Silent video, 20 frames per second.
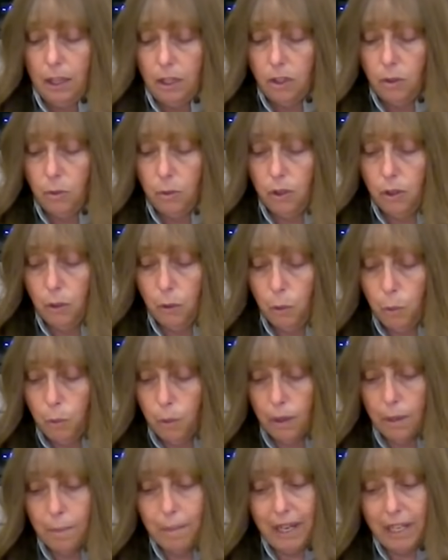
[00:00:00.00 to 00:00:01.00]
You do
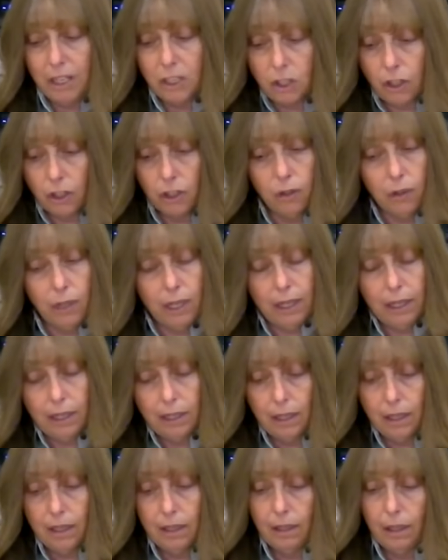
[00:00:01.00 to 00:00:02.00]
want to make sure you get
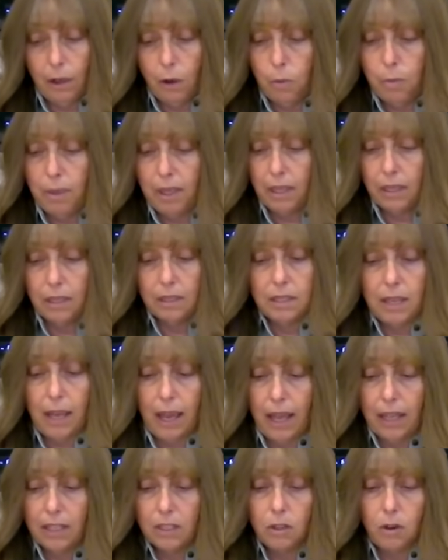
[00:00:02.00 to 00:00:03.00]
it done, though, because it
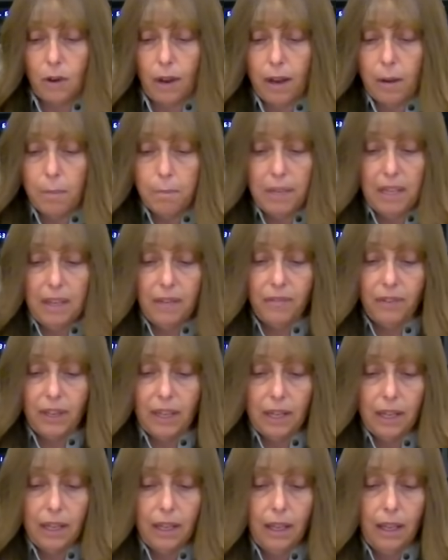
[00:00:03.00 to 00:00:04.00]
has ground beef
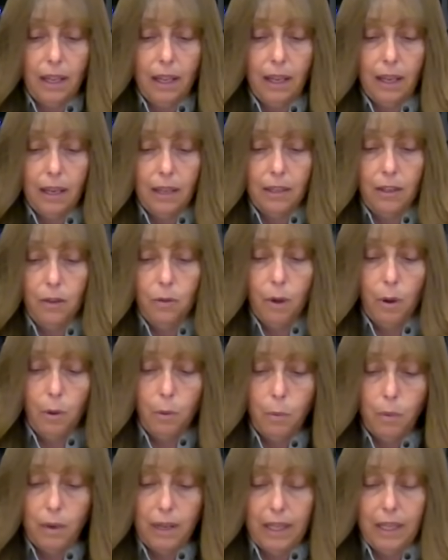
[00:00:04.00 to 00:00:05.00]
in it, and you
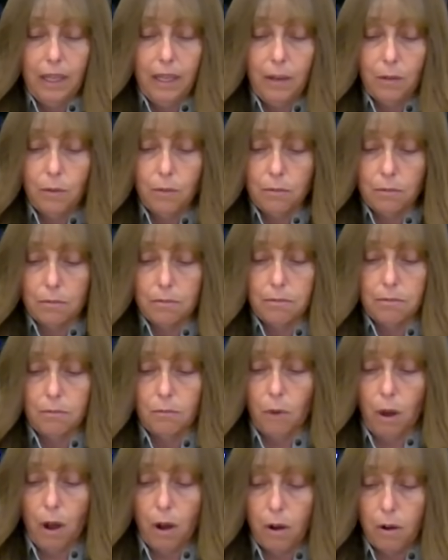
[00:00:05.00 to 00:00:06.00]
don't want to eat
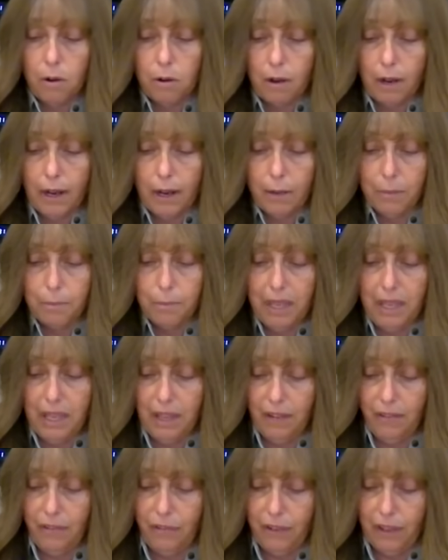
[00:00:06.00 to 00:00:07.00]
raw ground
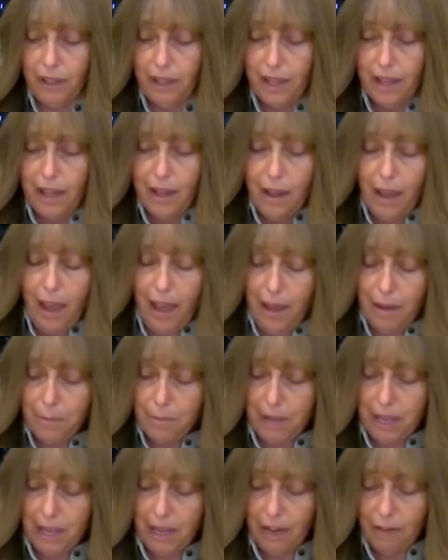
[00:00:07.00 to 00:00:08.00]
beef
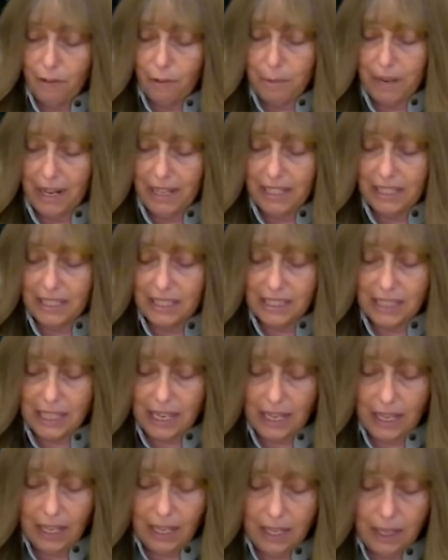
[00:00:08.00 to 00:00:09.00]
and make everybody
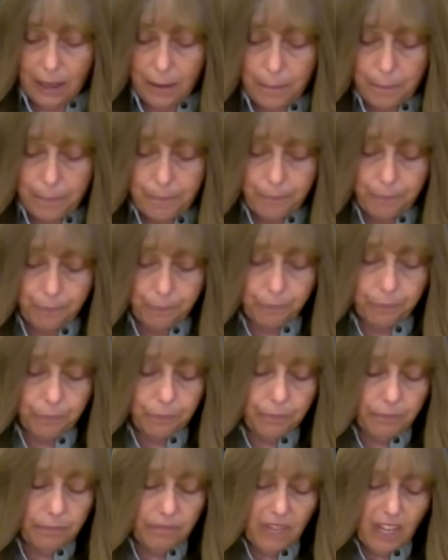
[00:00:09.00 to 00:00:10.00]
sick.
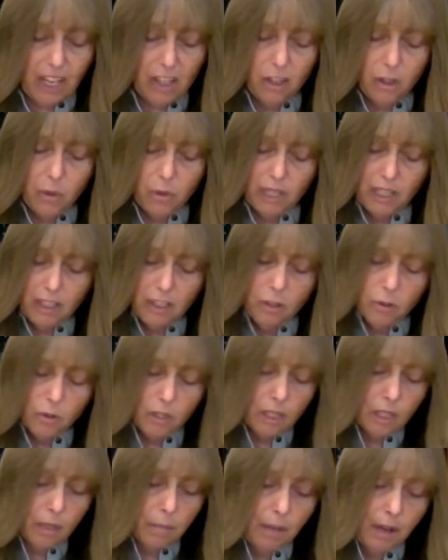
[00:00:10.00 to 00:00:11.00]
You can
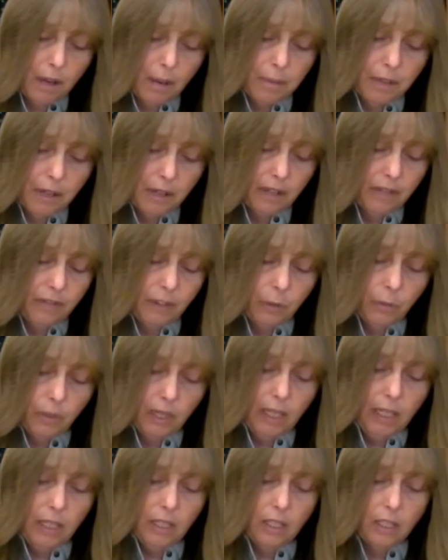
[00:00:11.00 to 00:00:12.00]
use a thermometer if you
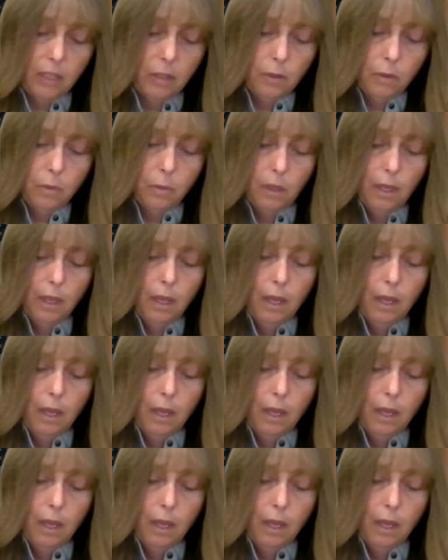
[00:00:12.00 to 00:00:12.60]
need to